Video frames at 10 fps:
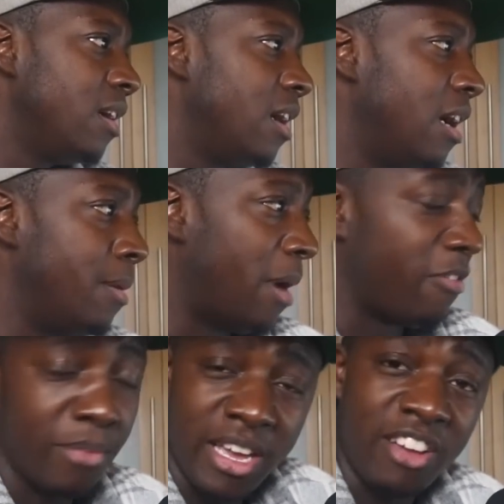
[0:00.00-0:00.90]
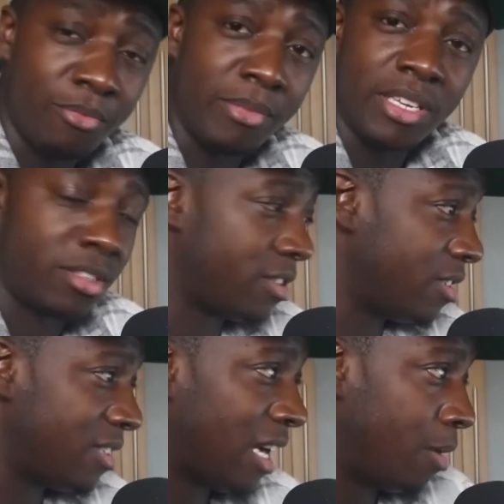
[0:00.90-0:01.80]
I may have missed
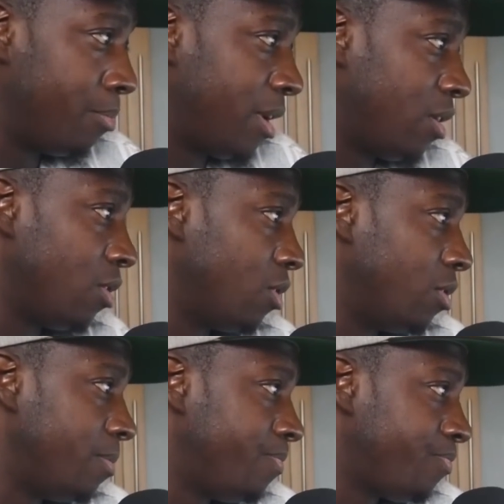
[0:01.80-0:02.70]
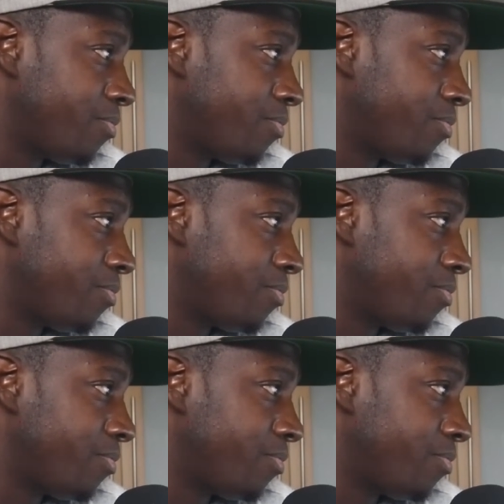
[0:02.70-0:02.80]
down below.